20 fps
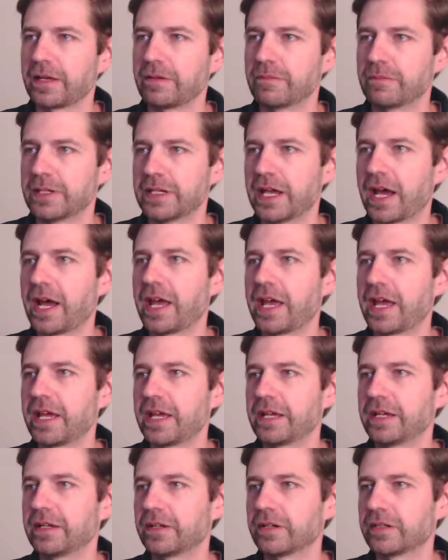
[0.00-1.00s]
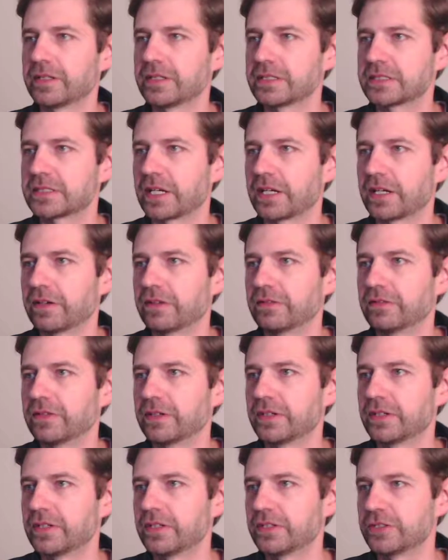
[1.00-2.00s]
Benai, son of
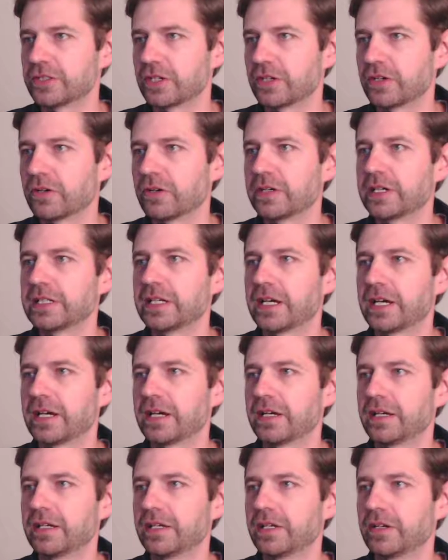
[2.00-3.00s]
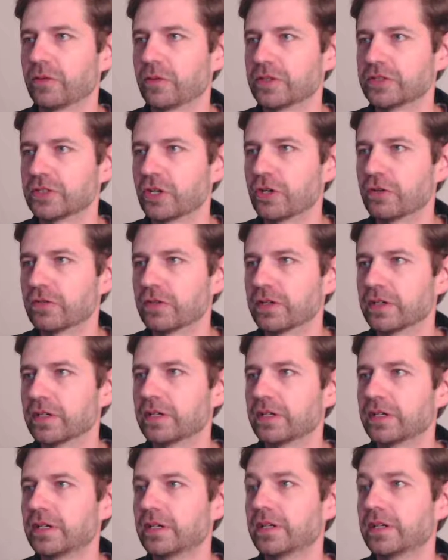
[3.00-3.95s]
Jehoiada, was over